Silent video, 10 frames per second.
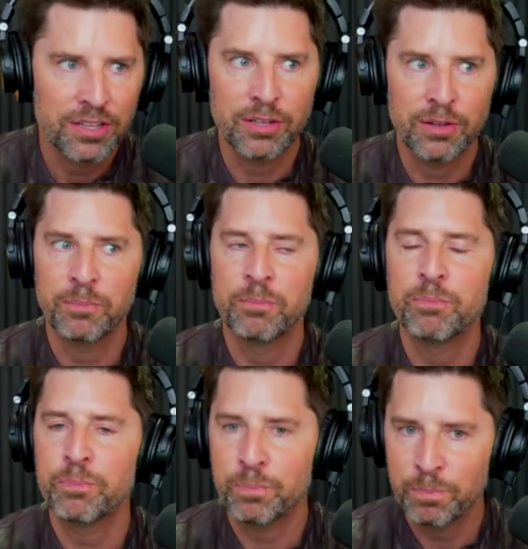the
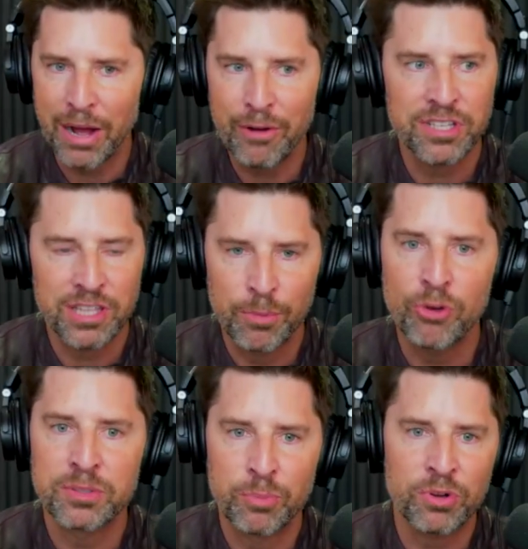I would say the
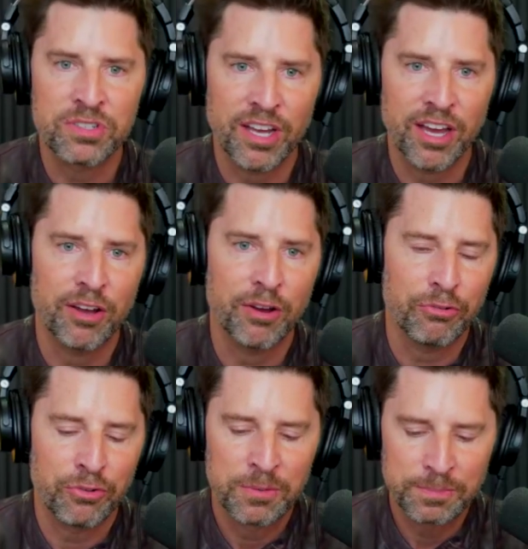most important side of